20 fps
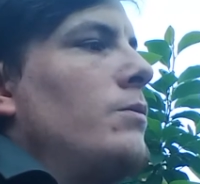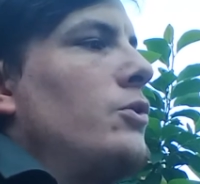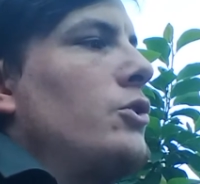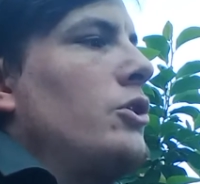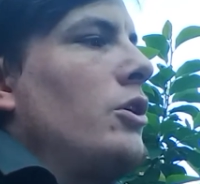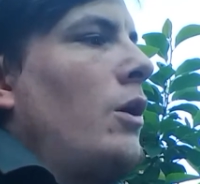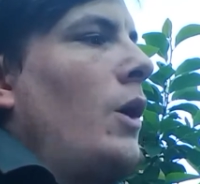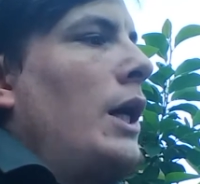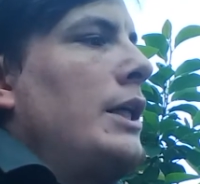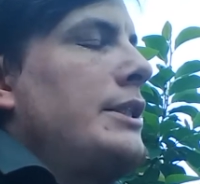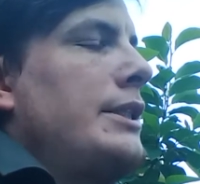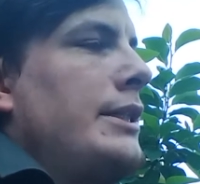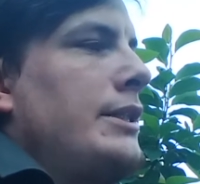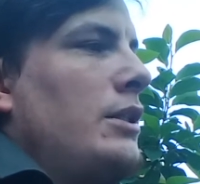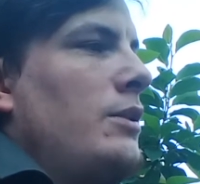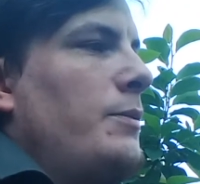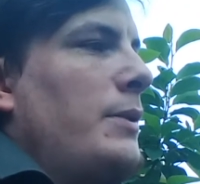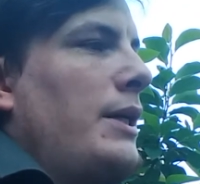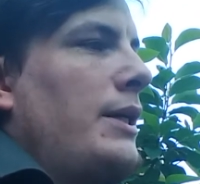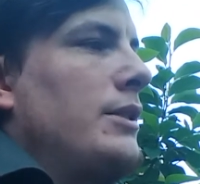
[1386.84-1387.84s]
So I
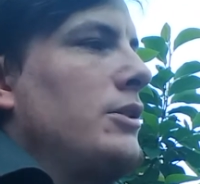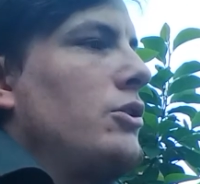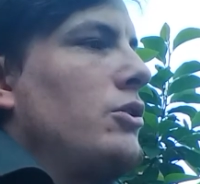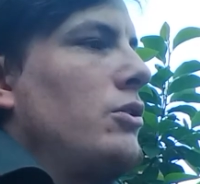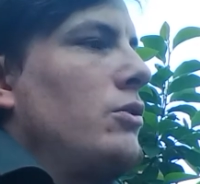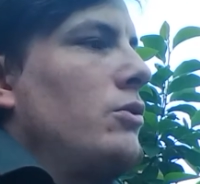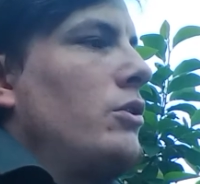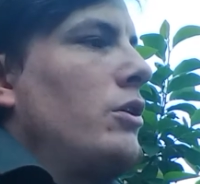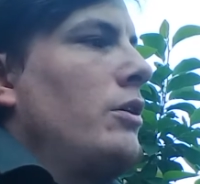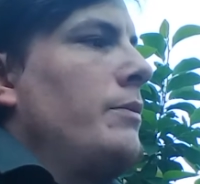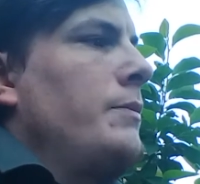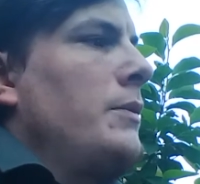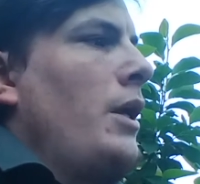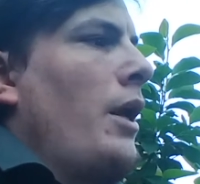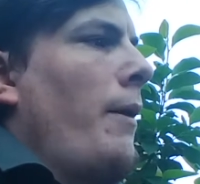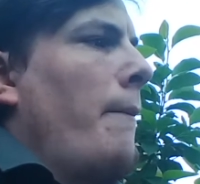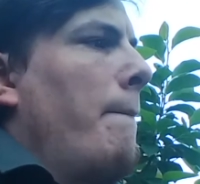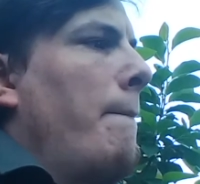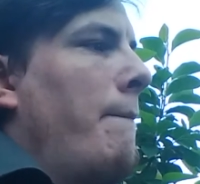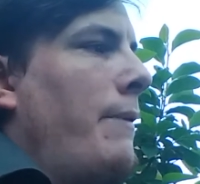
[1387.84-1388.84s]
sent it back to them,
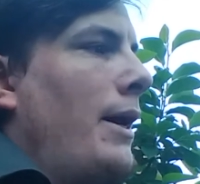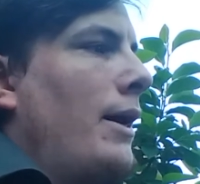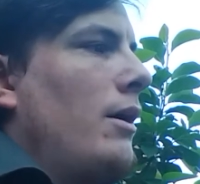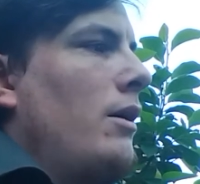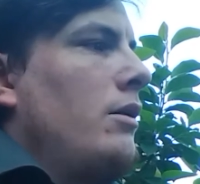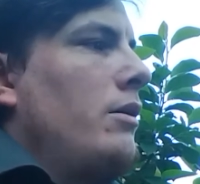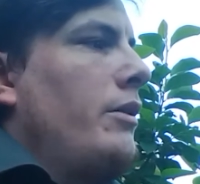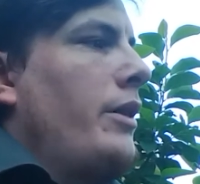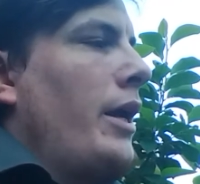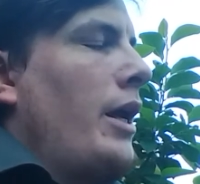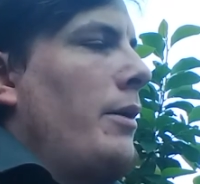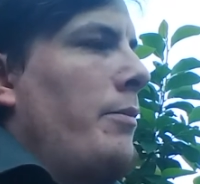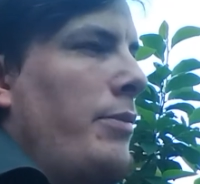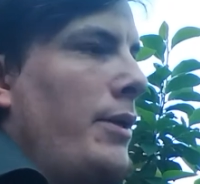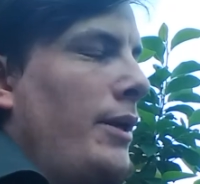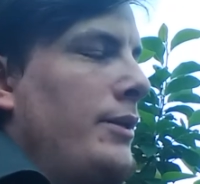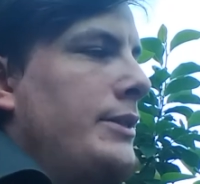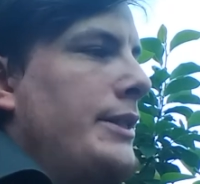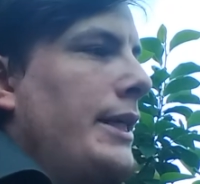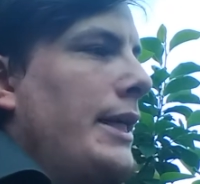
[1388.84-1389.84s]
but they
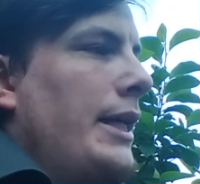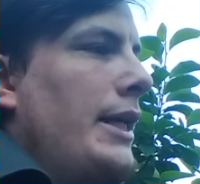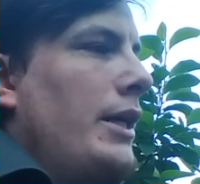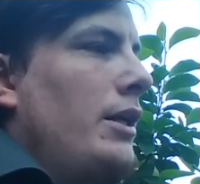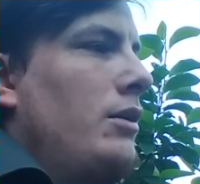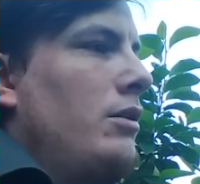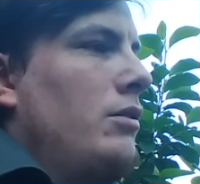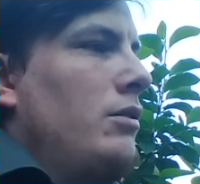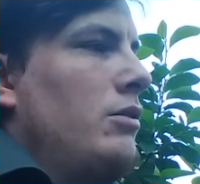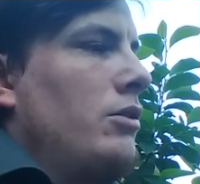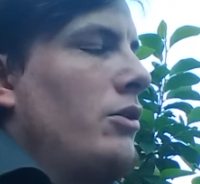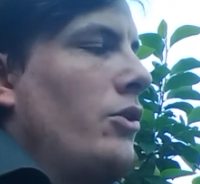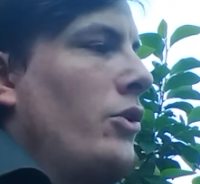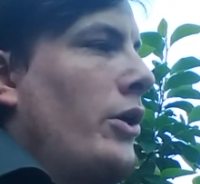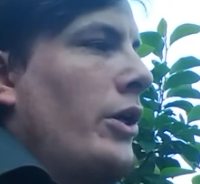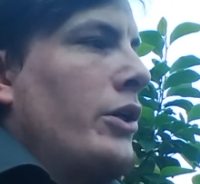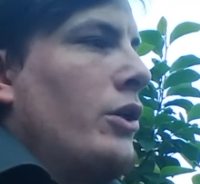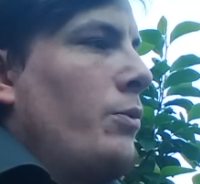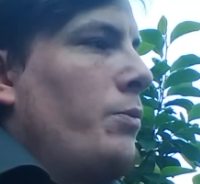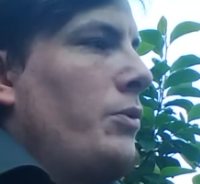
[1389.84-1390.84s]
plugged it in to
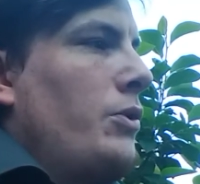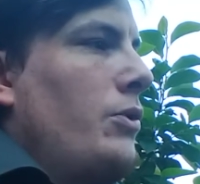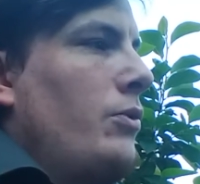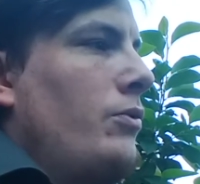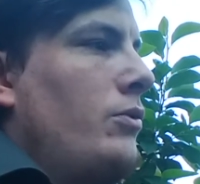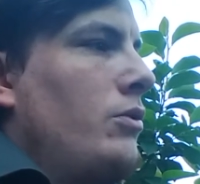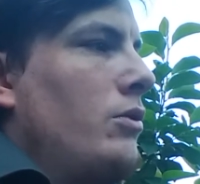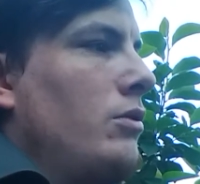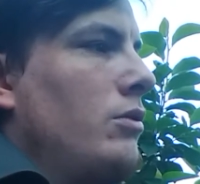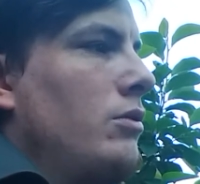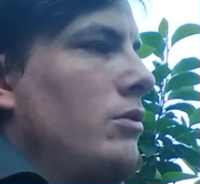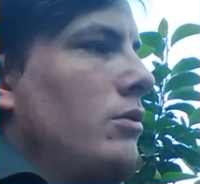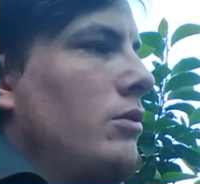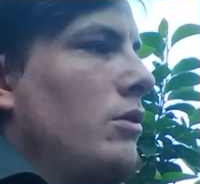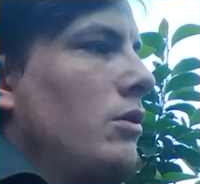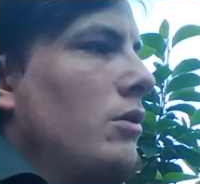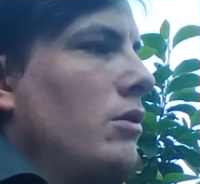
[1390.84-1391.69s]
their computers,